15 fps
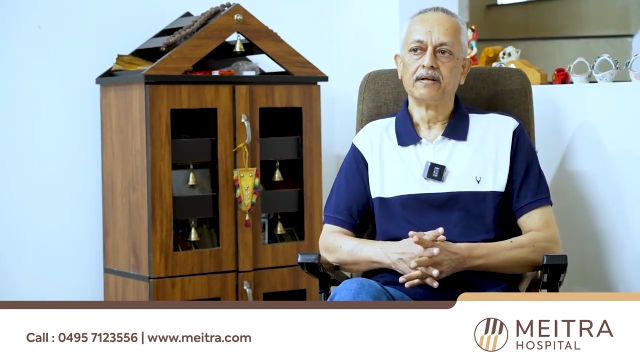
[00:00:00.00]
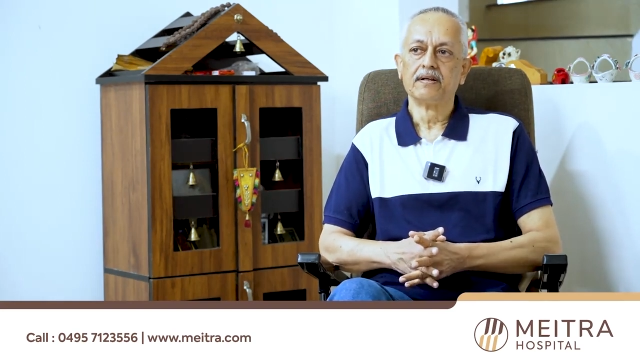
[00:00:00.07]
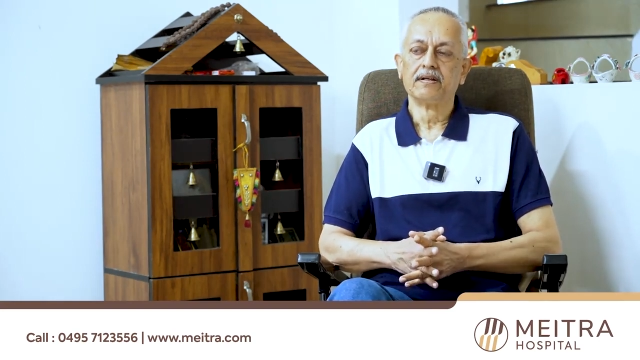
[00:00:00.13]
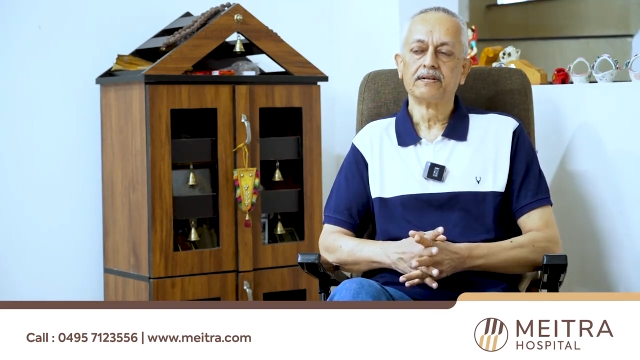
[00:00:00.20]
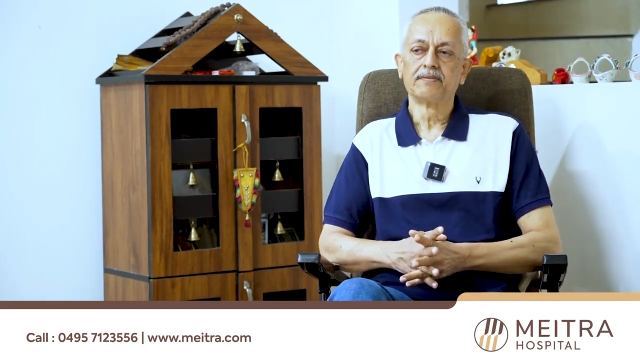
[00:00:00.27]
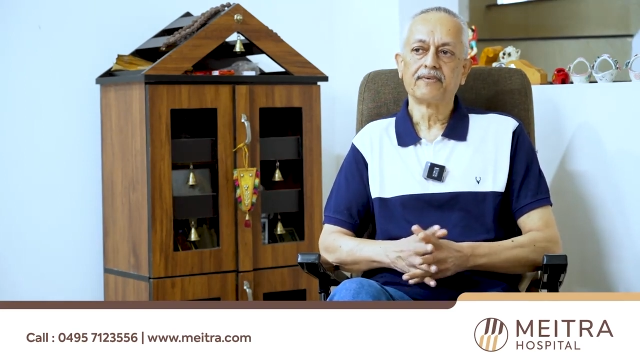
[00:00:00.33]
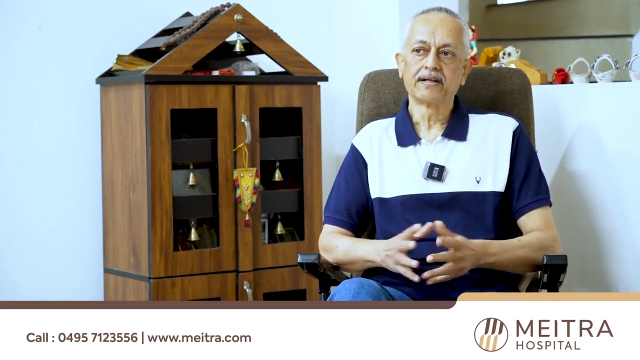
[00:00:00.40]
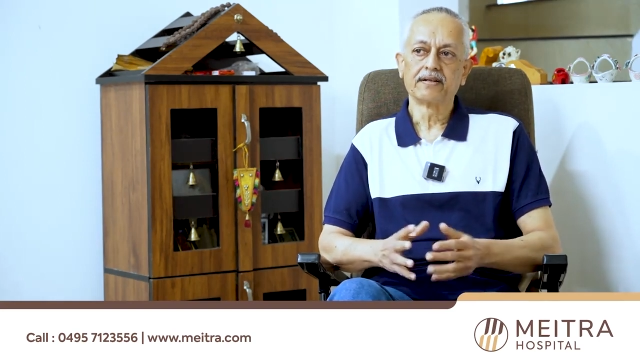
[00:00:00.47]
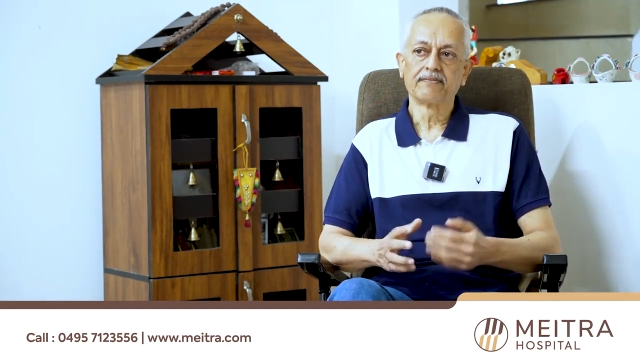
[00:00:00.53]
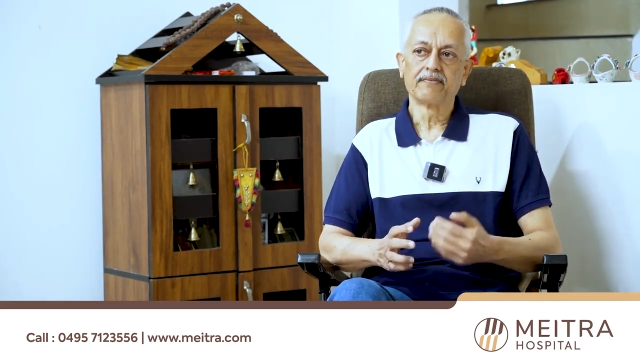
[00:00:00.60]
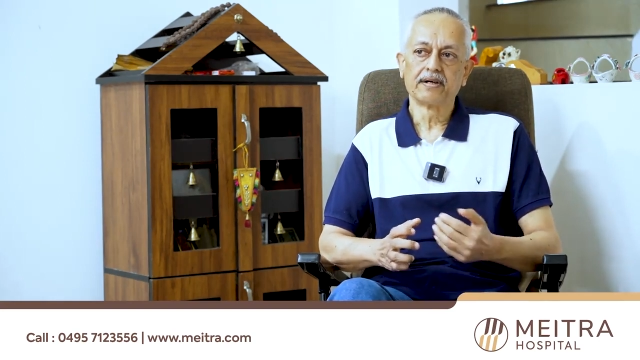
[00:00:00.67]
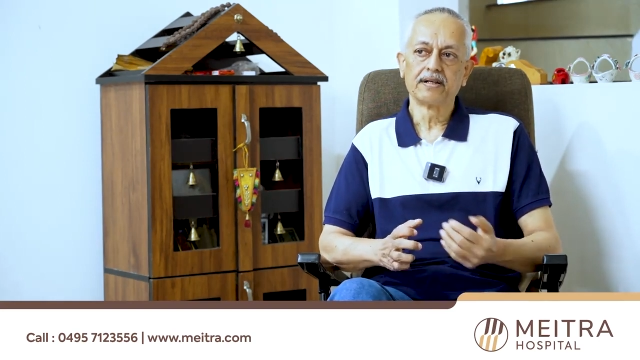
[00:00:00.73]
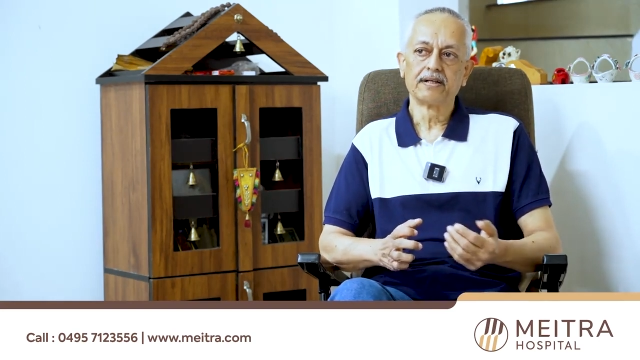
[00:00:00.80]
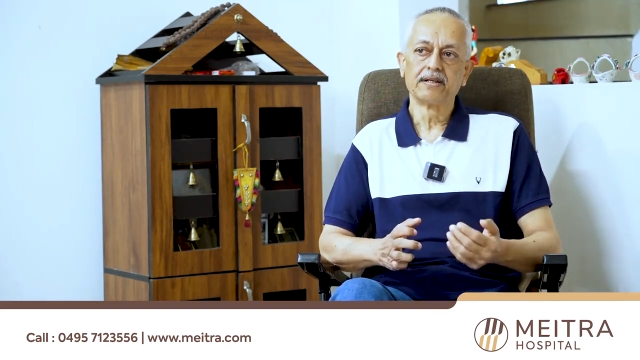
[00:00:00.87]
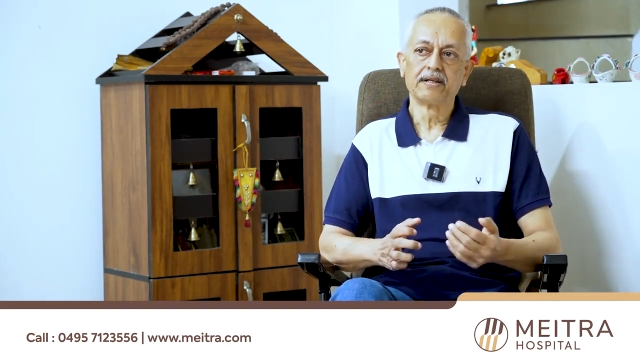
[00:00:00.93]
in fact,
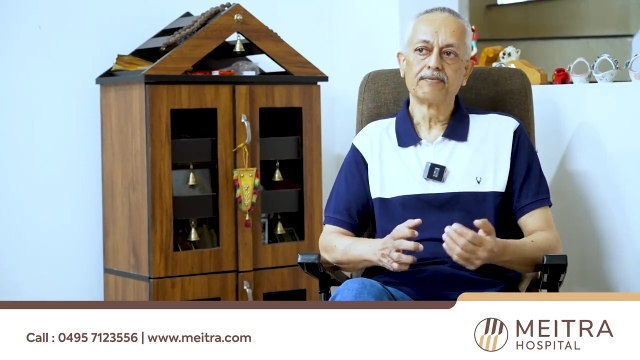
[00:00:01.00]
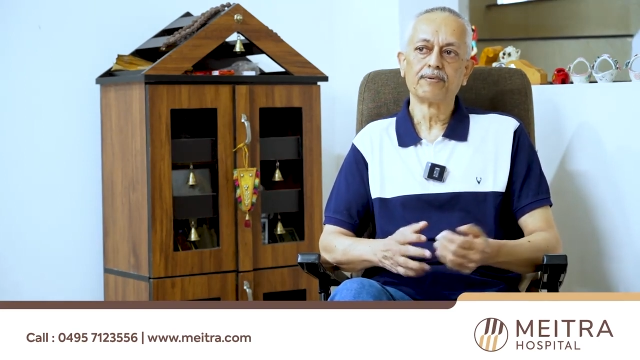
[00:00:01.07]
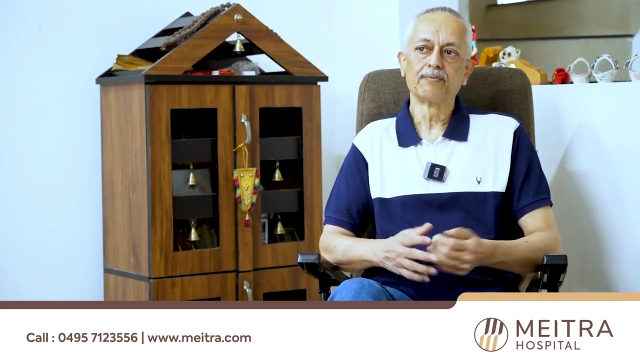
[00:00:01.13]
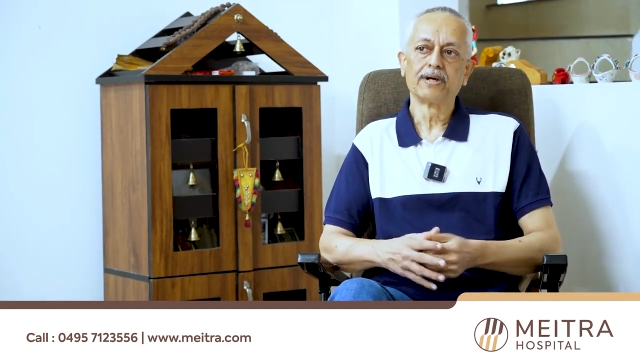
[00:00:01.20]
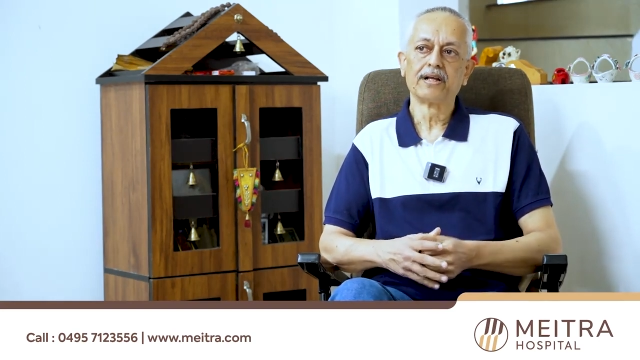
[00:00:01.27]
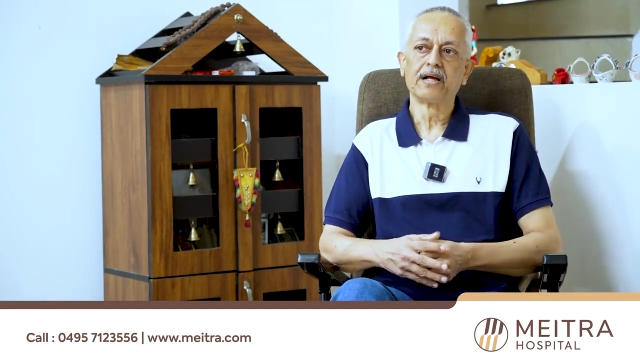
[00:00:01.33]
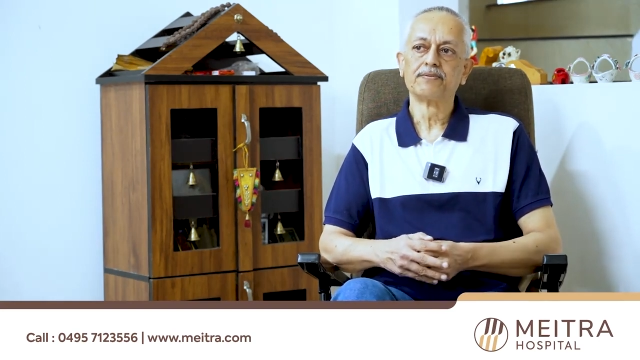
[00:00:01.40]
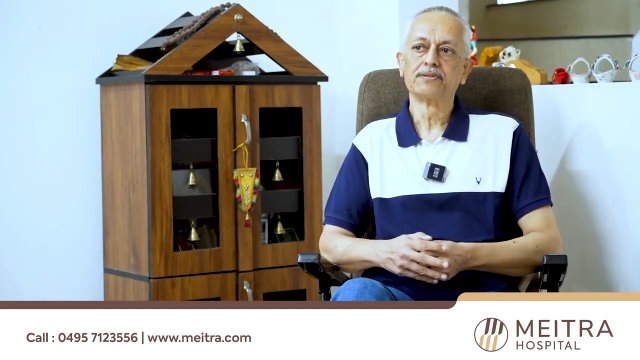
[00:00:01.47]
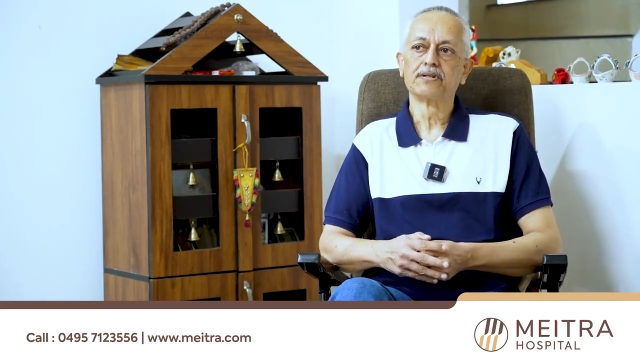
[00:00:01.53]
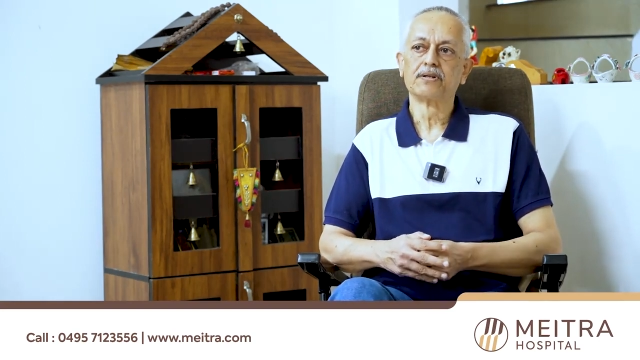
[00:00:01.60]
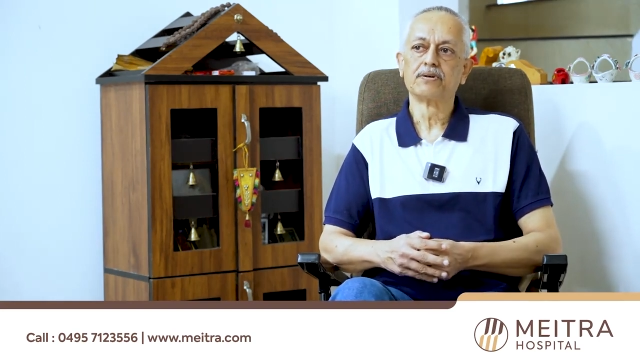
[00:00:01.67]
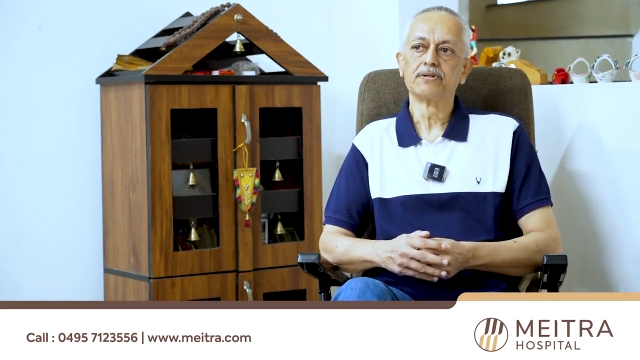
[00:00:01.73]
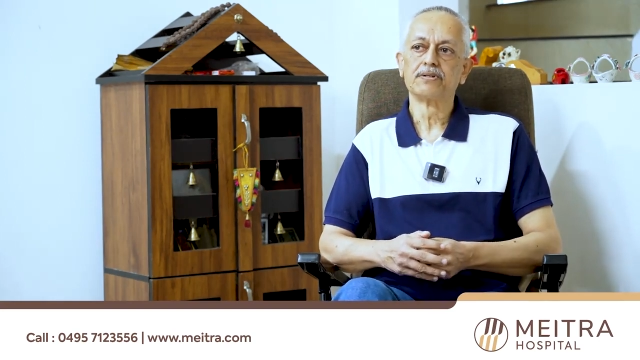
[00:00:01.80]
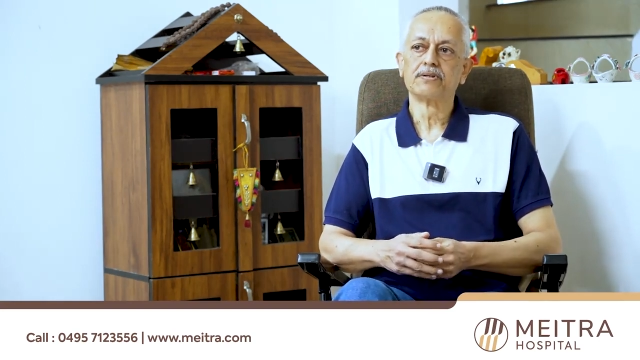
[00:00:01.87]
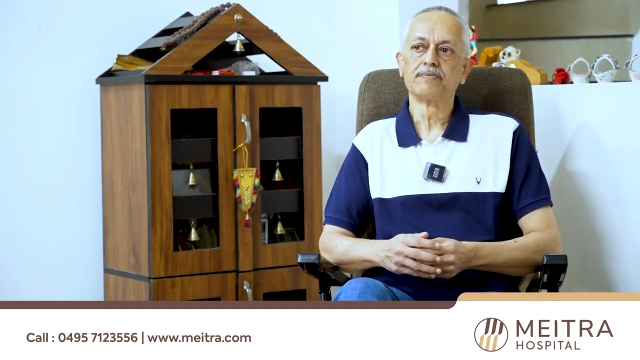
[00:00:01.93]
while I was in
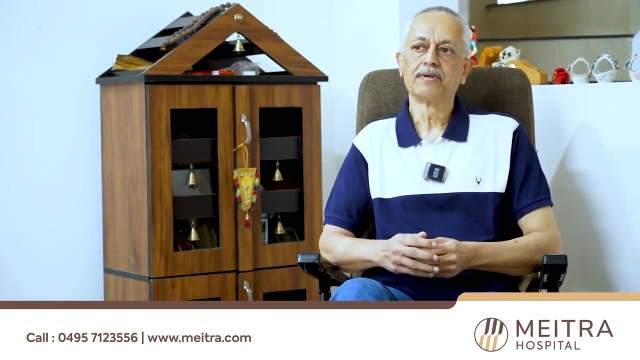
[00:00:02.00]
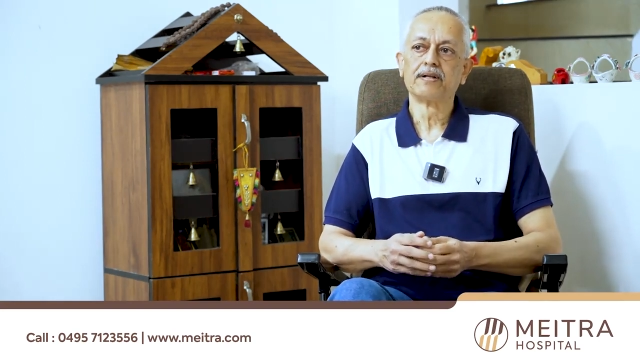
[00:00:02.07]
Cochin,